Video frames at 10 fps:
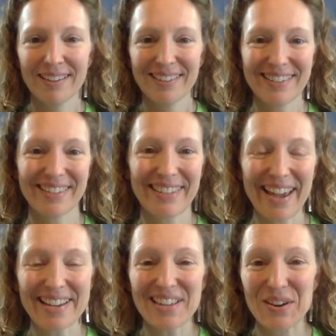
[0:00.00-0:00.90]
To say
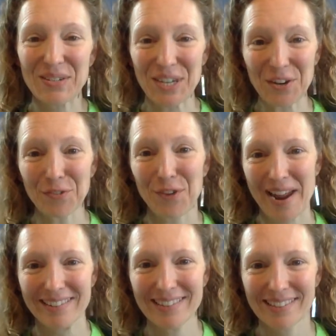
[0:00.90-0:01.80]
hello to your
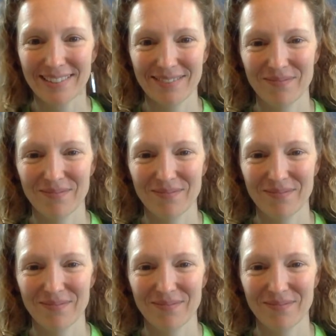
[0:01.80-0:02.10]
friends.